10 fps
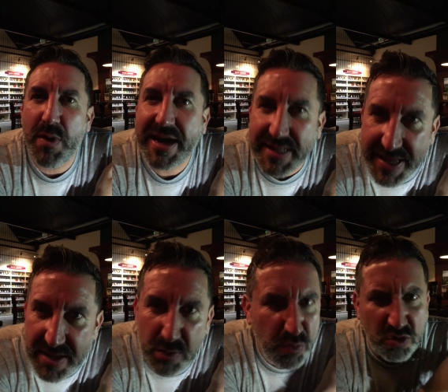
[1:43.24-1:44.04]

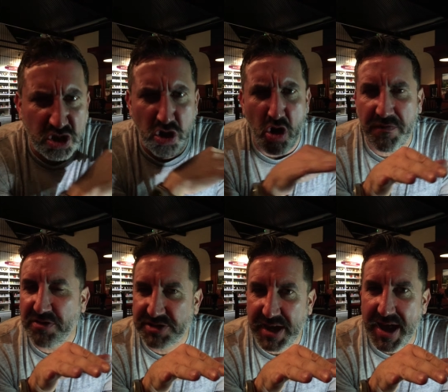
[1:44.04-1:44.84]
quickly, short
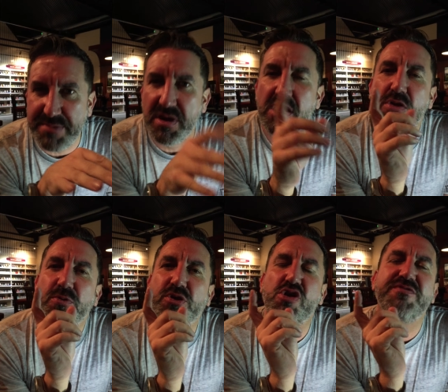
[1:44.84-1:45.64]
on time,
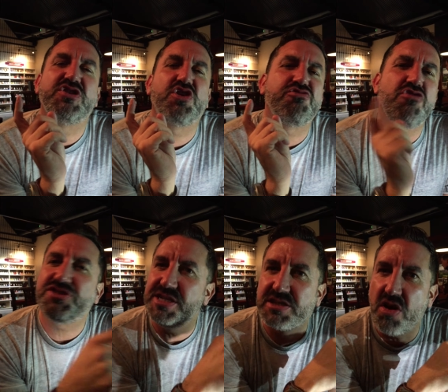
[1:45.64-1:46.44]
we're going to go over to
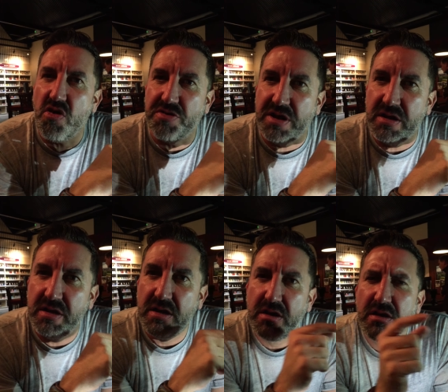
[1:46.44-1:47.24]
Crossy's corner
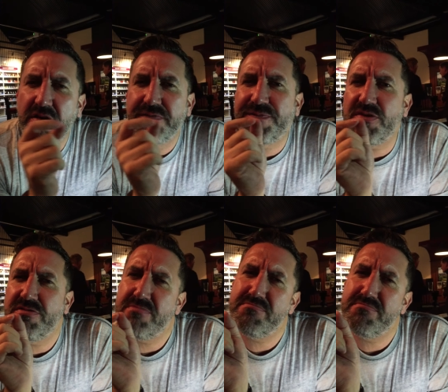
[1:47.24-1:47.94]
for a